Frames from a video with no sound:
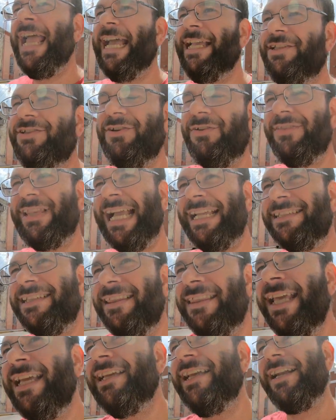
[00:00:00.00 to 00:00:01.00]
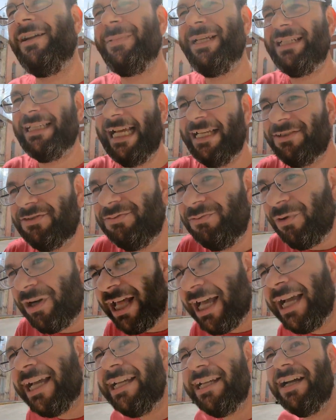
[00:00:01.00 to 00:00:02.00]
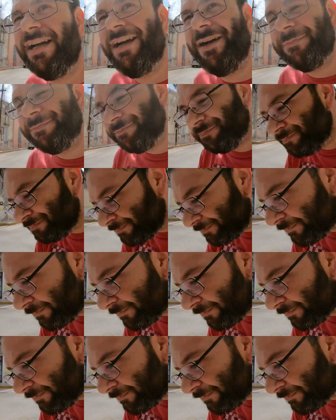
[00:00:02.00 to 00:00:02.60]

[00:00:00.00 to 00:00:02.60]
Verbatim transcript: And so that's the thing, you know what I mean? That's what I... Um,